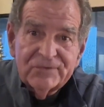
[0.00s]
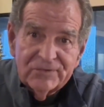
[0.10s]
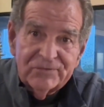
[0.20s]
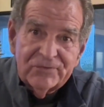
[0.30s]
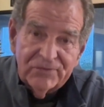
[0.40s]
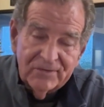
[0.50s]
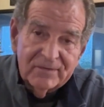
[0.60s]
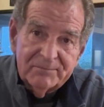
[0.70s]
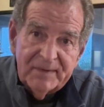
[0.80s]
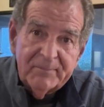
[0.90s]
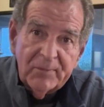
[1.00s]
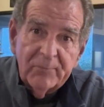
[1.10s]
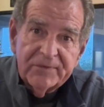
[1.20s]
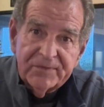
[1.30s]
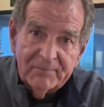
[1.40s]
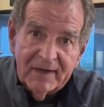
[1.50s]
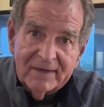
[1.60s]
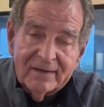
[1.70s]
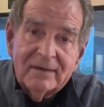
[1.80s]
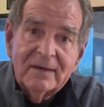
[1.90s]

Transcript: It's the people with the money